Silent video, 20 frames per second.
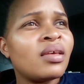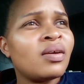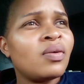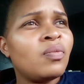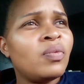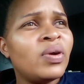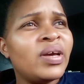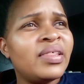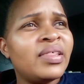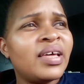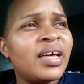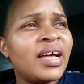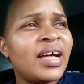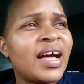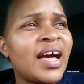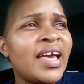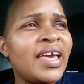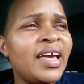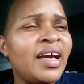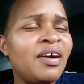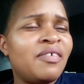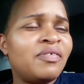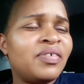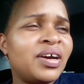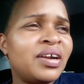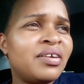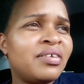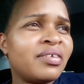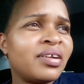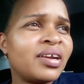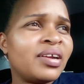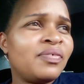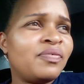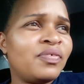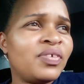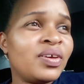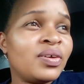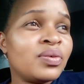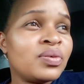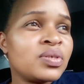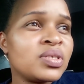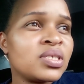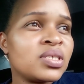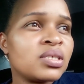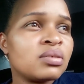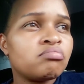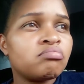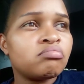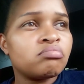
Whether I have 100 views,